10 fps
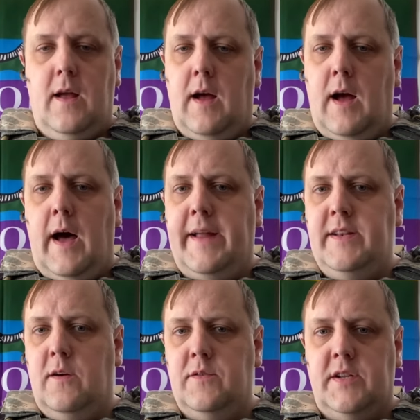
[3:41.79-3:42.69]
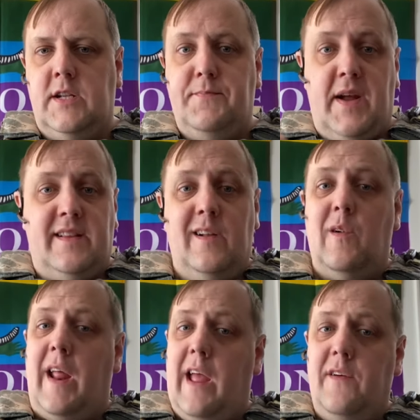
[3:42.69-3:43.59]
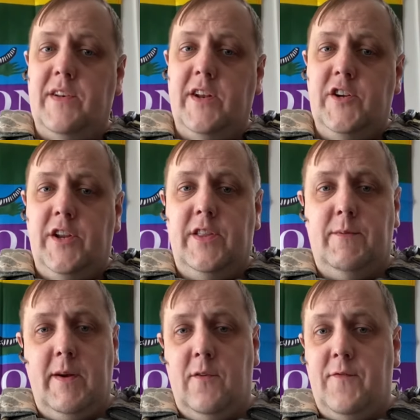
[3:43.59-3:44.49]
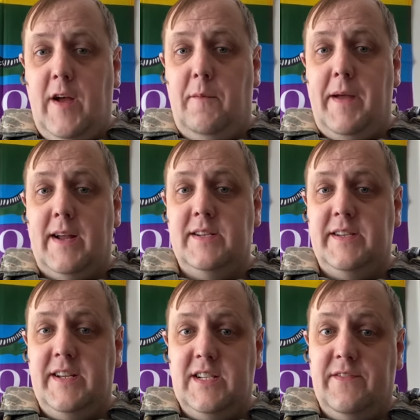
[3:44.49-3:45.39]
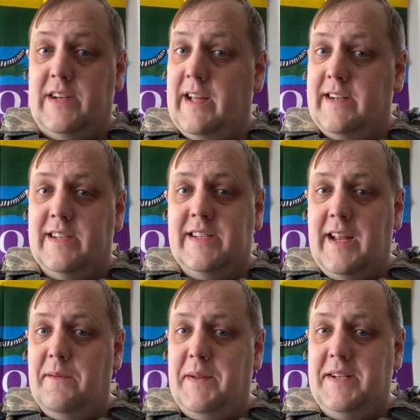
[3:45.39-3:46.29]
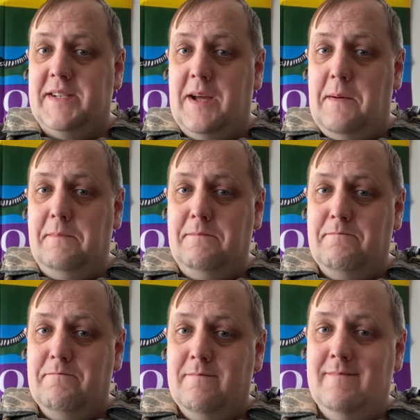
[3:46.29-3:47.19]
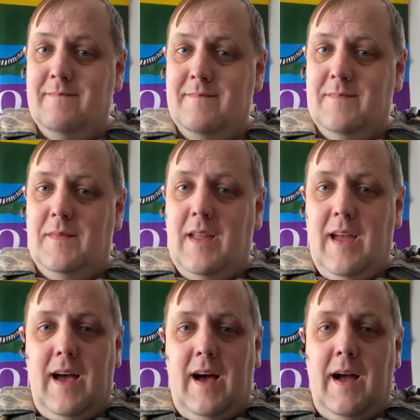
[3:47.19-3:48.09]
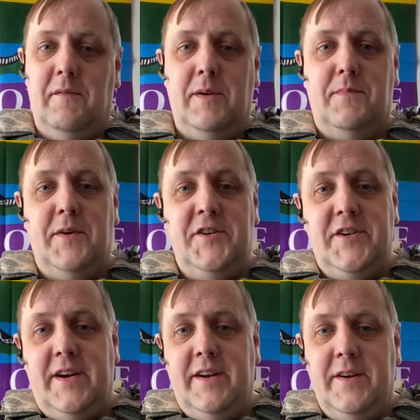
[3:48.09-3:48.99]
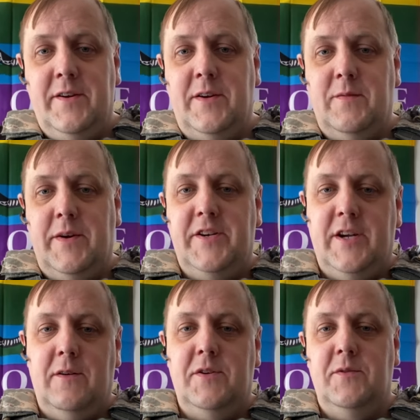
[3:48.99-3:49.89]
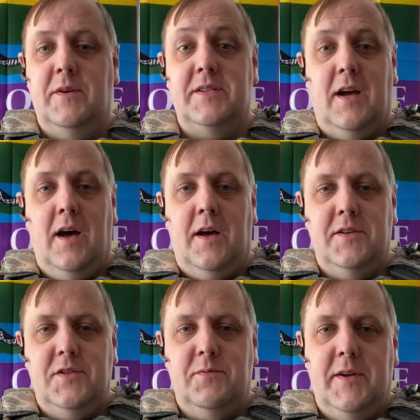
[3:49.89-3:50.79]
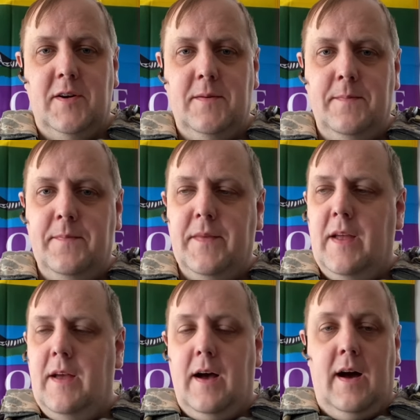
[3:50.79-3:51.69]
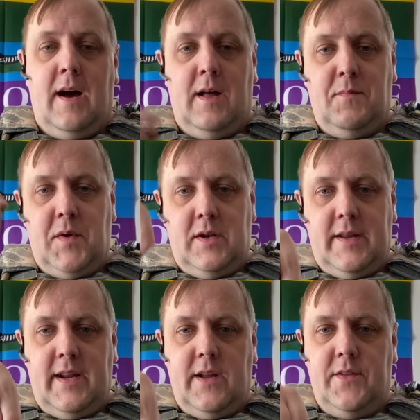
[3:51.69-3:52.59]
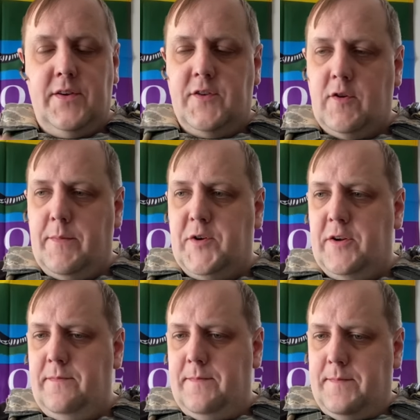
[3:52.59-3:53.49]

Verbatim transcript: Uh, I don't suspect I don't have any G3 or FAL magazines. If you'd like to send me some, I would appreciate it. You can reach out to us on Twitter I'll put a link in the description.